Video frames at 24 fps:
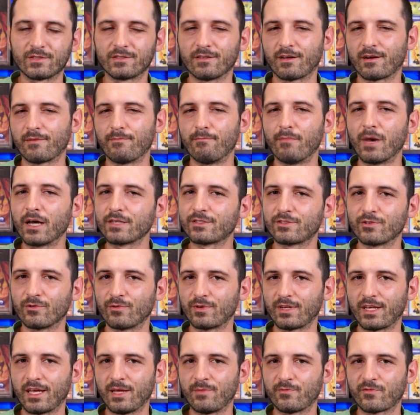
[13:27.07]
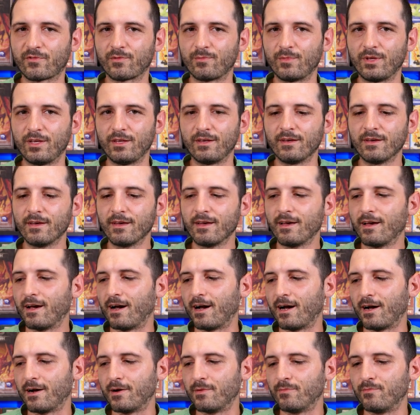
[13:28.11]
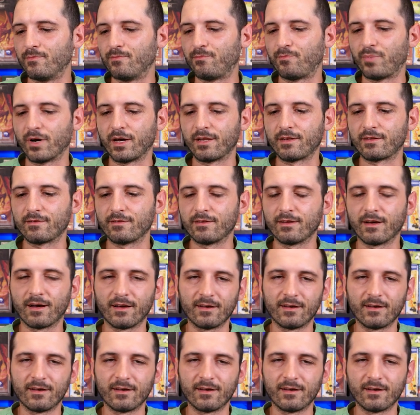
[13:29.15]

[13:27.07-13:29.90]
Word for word: It's not a must-own game for me, um, but